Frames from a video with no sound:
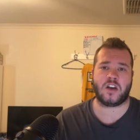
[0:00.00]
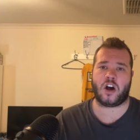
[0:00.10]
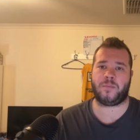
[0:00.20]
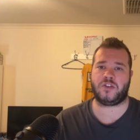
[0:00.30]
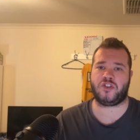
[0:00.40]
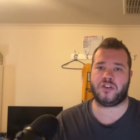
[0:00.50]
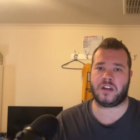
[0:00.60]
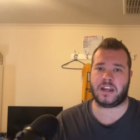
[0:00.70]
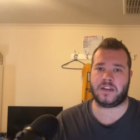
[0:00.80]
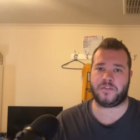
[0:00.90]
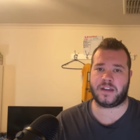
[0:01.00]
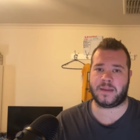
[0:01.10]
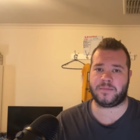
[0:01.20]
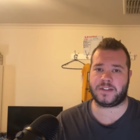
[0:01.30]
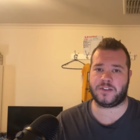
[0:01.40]
opportunity for
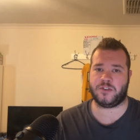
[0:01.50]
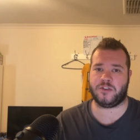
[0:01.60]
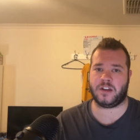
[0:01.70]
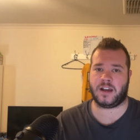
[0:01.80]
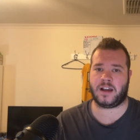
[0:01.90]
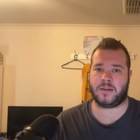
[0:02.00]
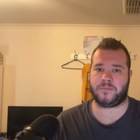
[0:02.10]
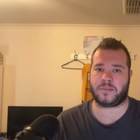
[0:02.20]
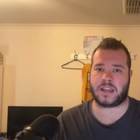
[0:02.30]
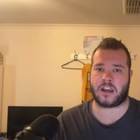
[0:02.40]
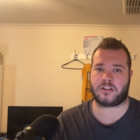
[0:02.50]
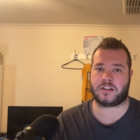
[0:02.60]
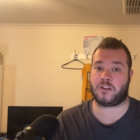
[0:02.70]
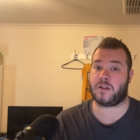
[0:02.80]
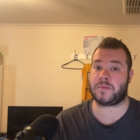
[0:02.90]
him to get
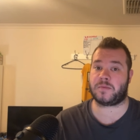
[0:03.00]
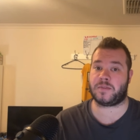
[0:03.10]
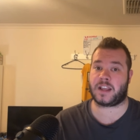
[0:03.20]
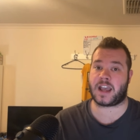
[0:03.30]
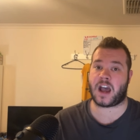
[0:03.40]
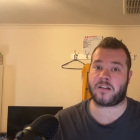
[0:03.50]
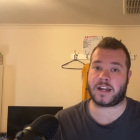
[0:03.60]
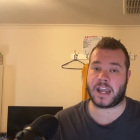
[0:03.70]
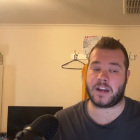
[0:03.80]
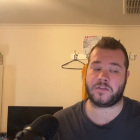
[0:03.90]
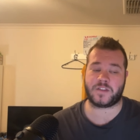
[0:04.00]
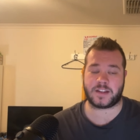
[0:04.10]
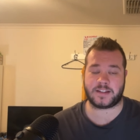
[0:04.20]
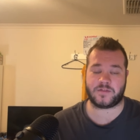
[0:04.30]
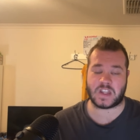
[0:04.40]
to grips with the car again for
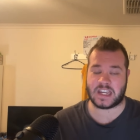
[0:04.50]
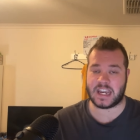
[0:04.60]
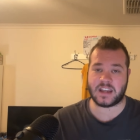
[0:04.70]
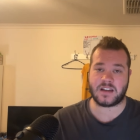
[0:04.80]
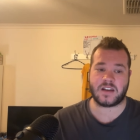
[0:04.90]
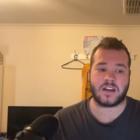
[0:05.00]
the year